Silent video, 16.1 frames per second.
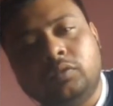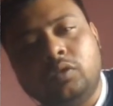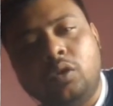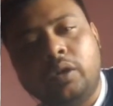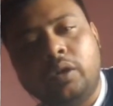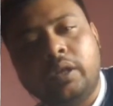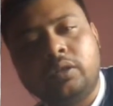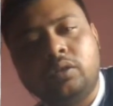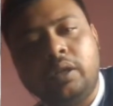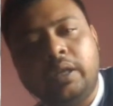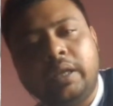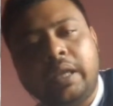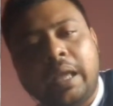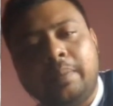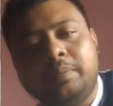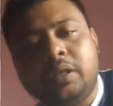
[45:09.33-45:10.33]
Okay, so we
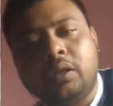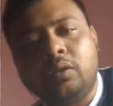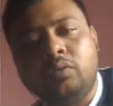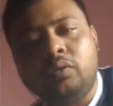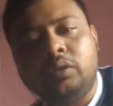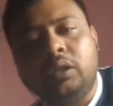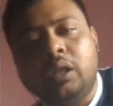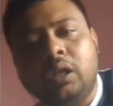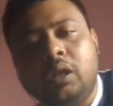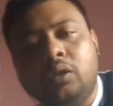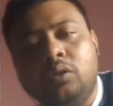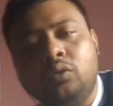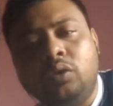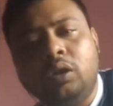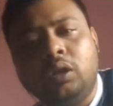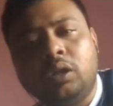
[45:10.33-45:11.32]
capture with the
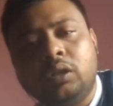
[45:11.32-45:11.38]
rook.